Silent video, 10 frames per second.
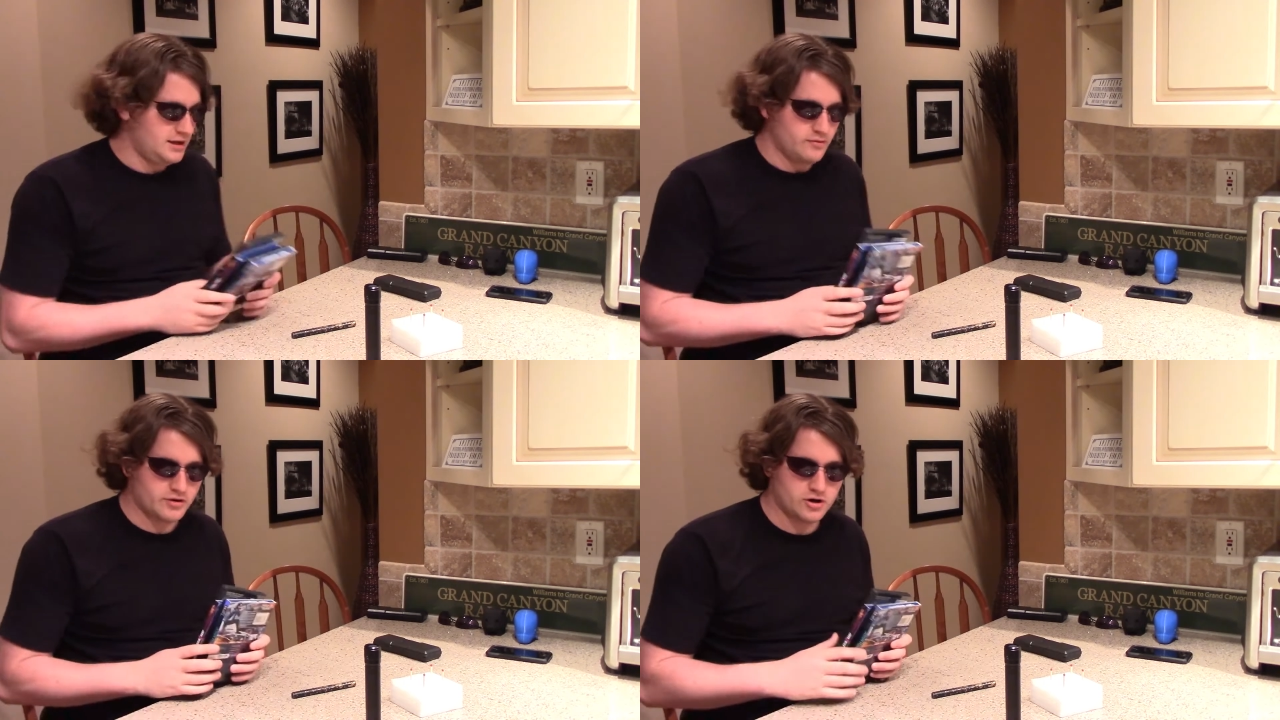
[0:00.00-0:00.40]

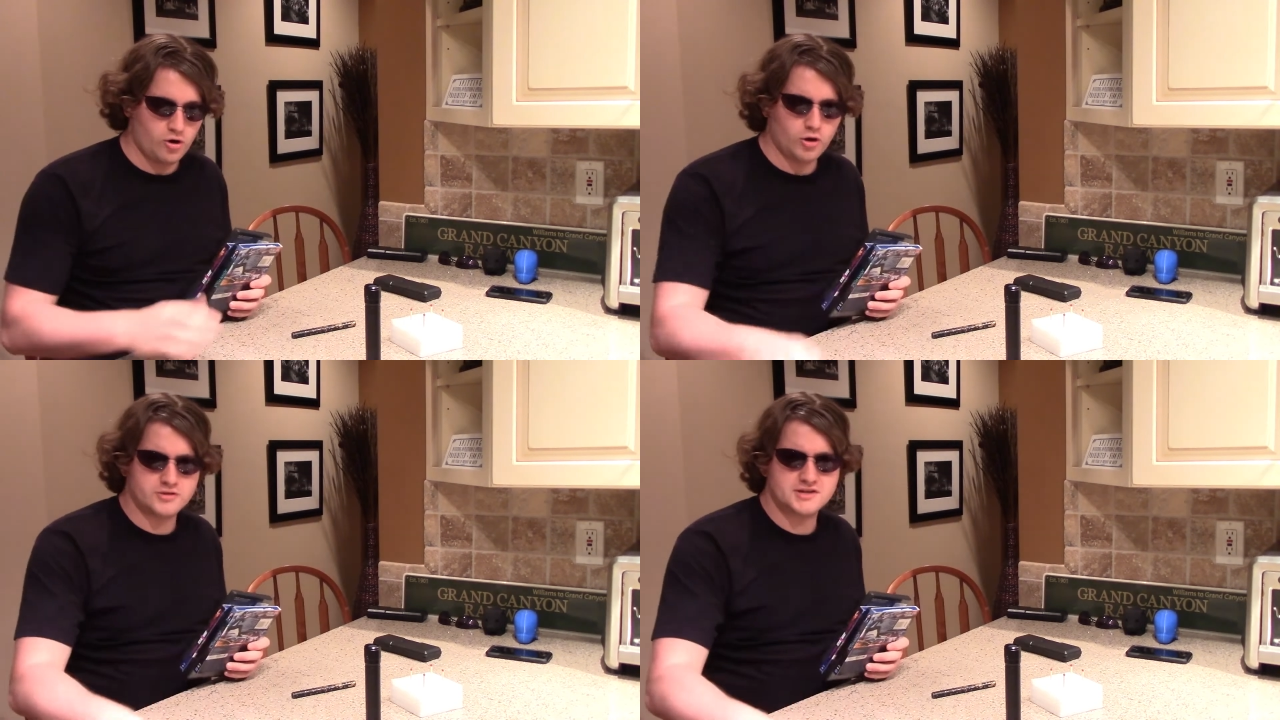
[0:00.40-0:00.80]
we're going to
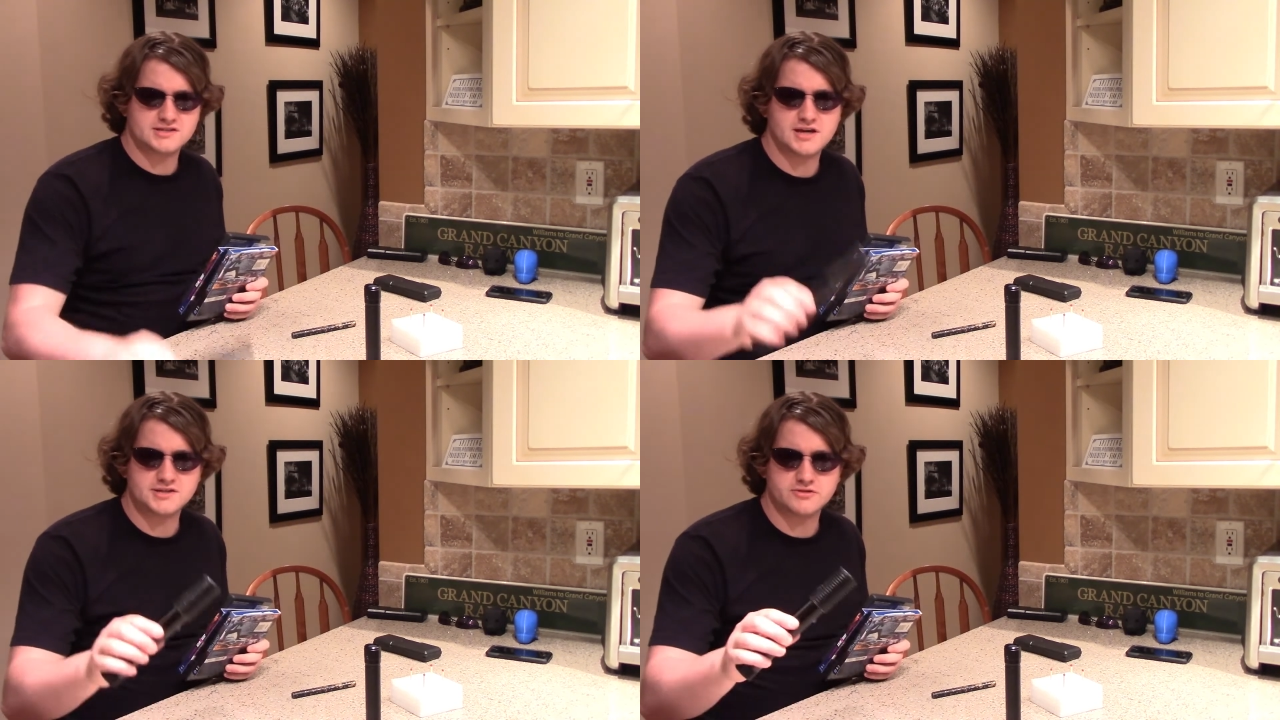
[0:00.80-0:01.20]
hold this
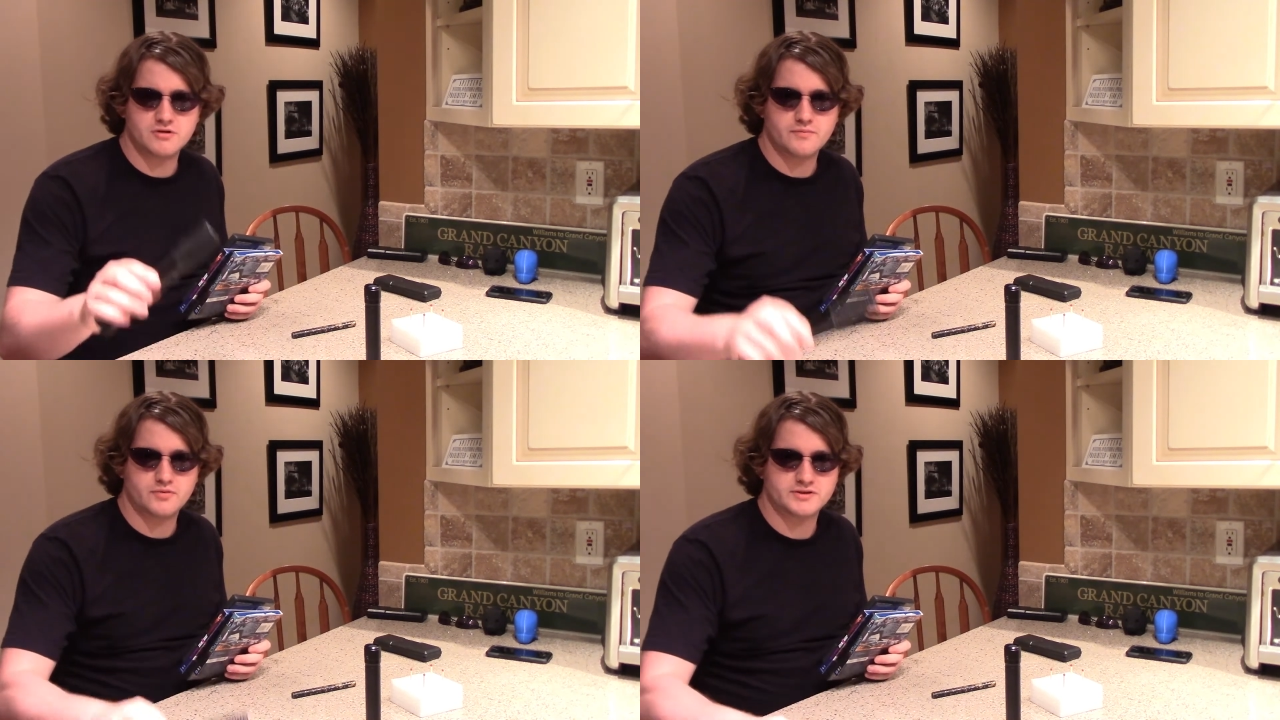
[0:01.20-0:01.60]
laser
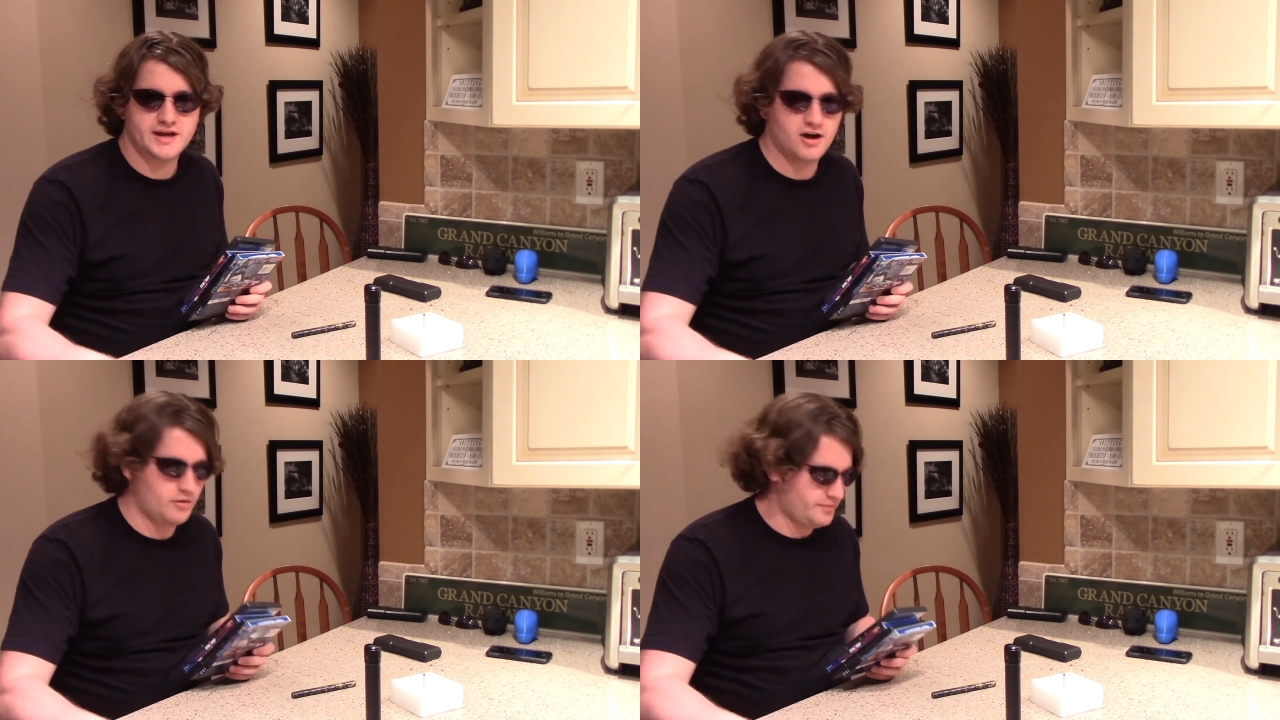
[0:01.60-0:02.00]
up with the
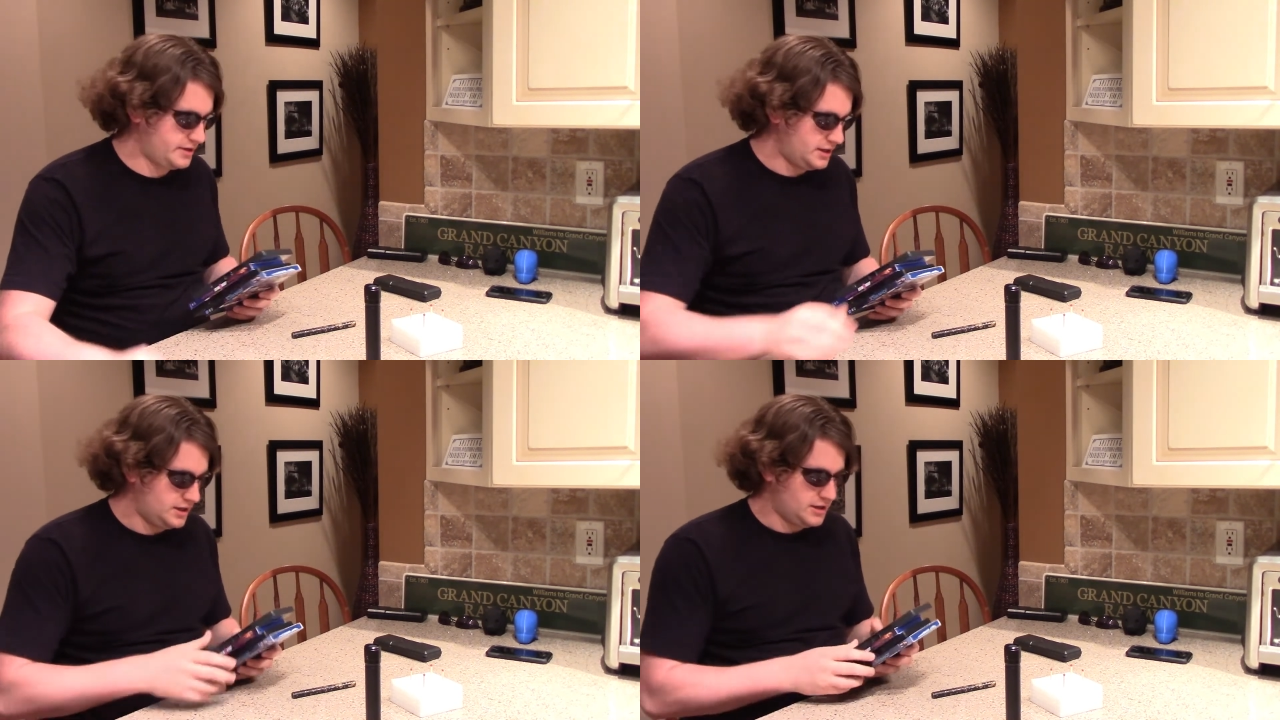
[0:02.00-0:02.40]
help
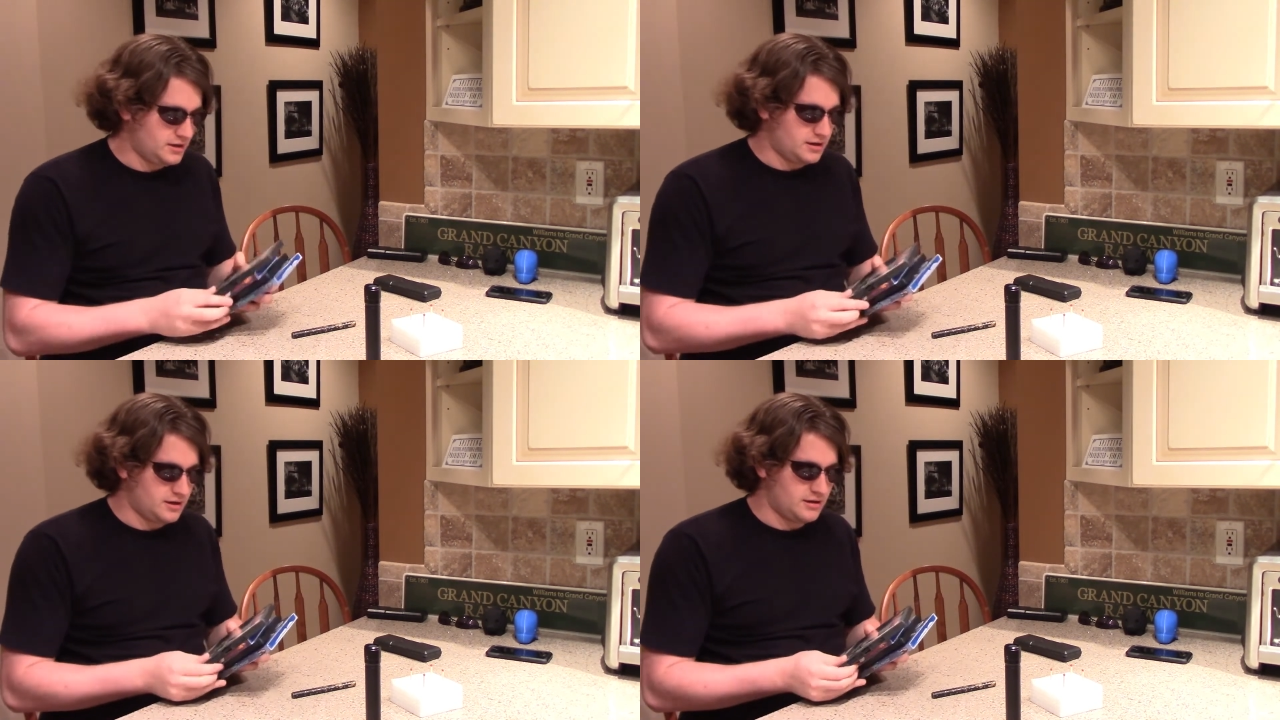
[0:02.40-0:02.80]

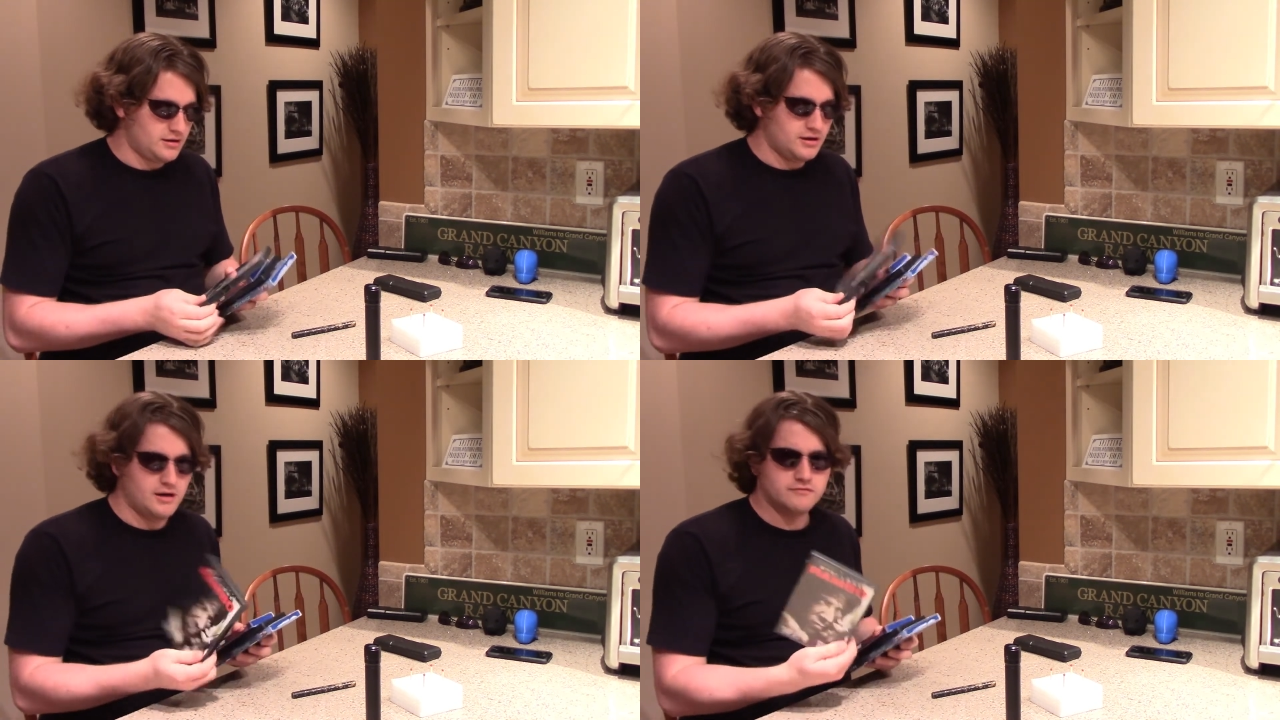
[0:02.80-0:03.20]

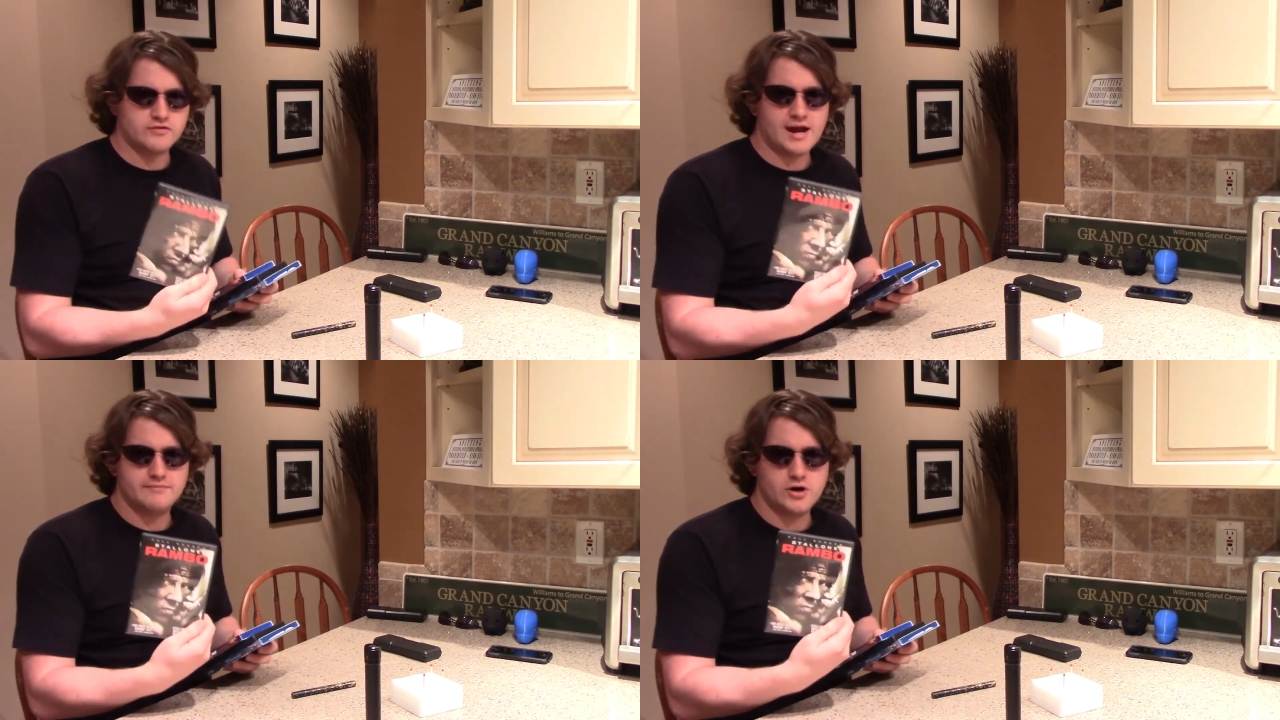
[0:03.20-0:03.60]
of
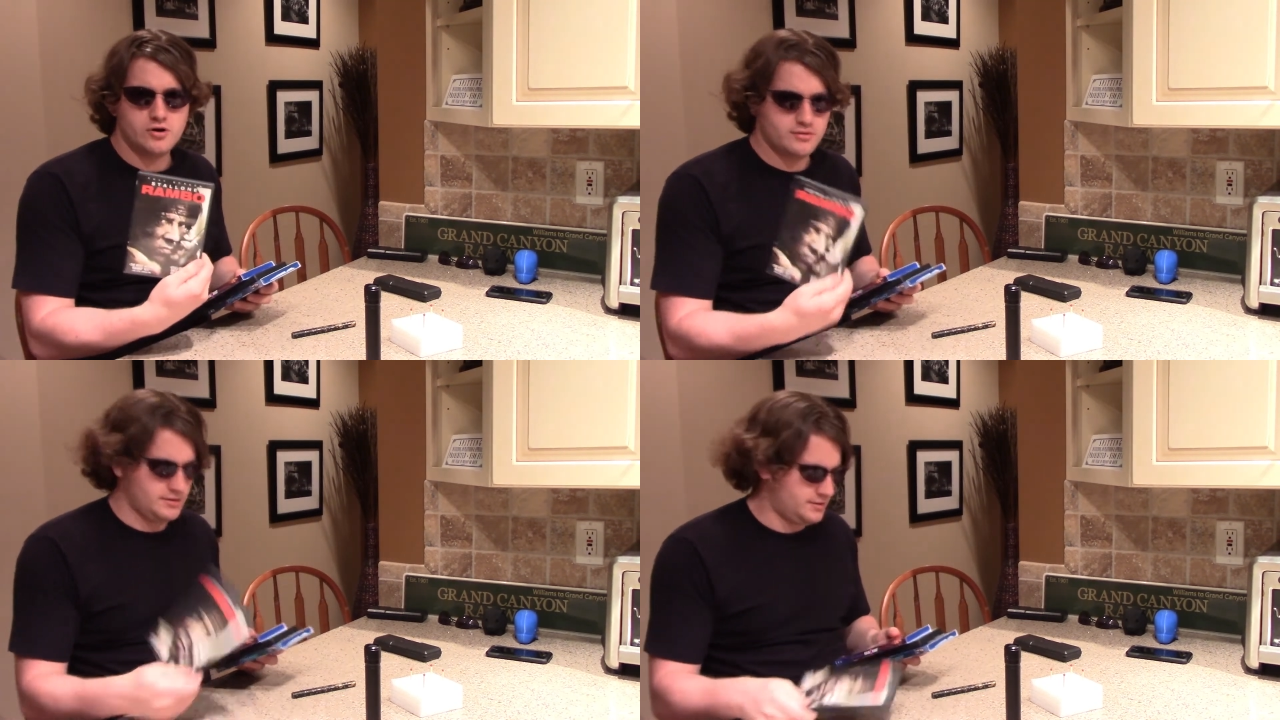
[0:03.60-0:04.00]

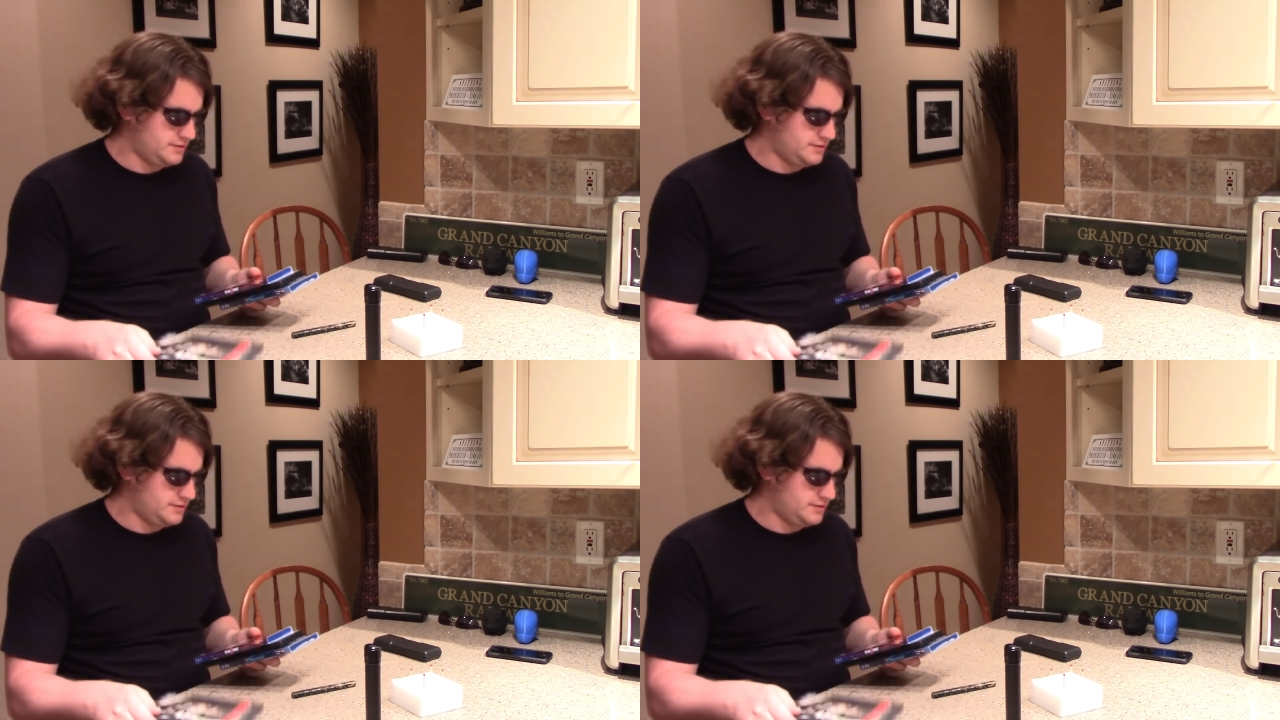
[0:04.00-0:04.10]
Rambo,